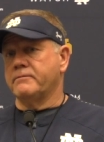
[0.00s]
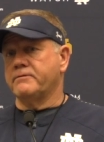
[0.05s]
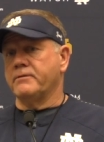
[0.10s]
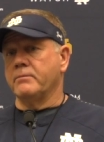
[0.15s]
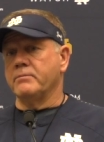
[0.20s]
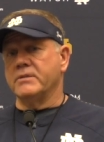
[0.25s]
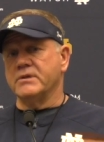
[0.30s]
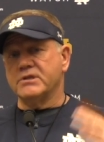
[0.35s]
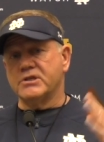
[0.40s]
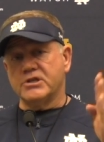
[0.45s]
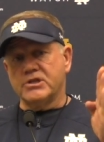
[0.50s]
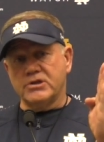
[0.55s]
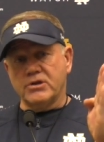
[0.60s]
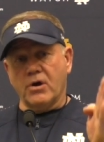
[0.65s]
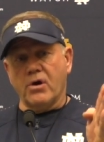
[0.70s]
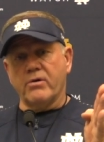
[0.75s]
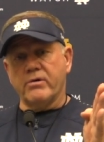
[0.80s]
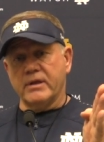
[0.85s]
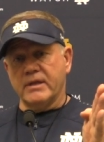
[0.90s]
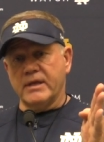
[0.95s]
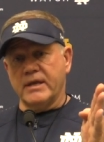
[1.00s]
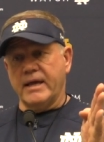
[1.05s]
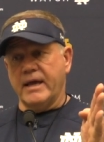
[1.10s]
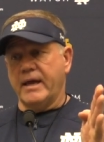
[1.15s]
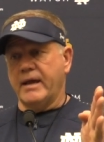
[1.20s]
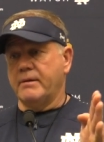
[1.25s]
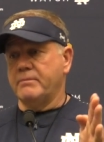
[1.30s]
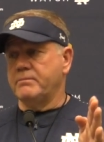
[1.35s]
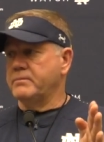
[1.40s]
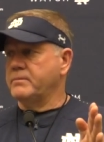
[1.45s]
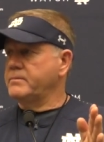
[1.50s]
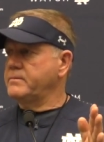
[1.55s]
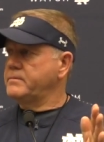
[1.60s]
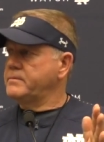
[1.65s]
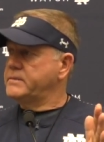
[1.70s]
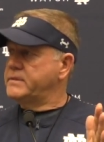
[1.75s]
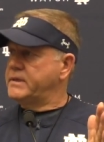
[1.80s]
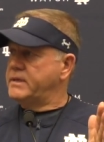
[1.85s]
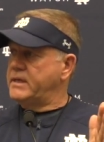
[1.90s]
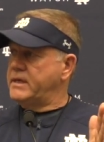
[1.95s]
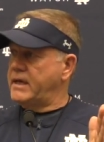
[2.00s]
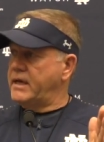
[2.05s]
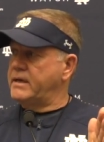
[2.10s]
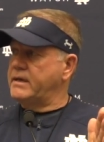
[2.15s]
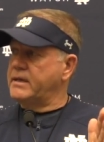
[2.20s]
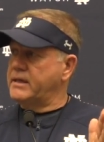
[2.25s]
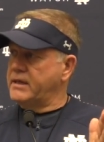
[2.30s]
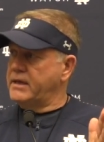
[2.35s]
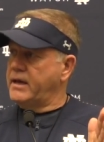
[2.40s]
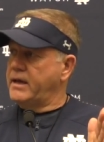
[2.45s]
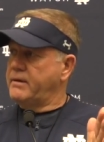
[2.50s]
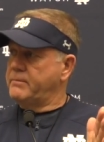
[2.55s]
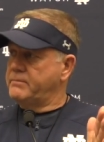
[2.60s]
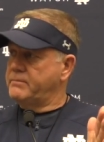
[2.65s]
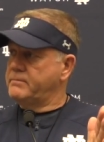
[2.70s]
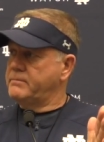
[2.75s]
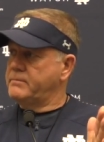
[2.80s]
from the start of the game to the end of the game.